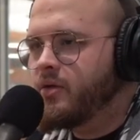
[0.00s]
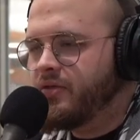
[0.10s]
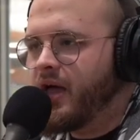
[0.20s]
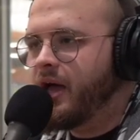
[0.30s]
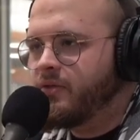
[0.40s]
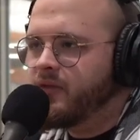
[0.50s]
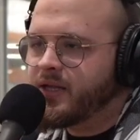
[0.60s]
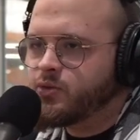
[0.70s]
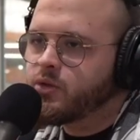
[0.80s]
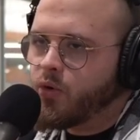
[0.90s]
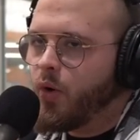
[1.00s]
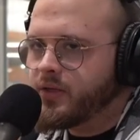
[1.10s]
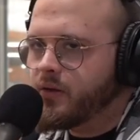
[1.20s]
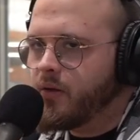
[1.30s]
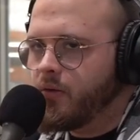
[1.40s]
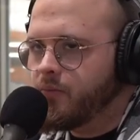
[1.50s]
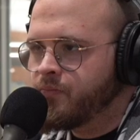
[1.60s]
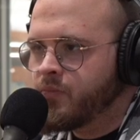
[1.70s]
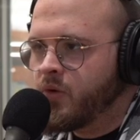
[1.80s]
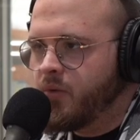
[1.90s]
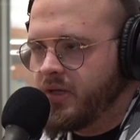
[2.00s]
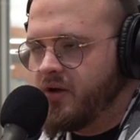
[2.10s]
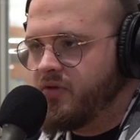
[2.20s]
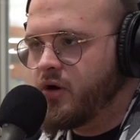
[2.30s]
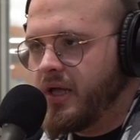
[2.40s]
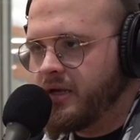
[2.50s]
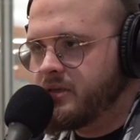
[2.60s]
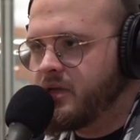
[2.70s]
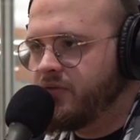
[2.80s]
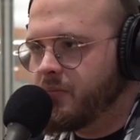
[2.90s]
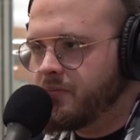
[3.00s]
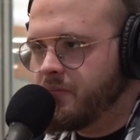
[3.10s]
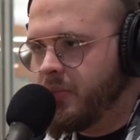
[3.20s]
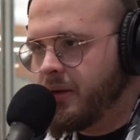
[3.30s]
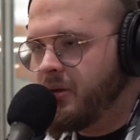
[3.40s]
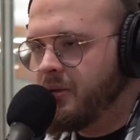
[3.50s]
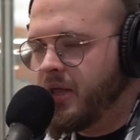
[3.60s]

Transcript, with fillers: that's what they're going to do. Where like I've heard like different like and like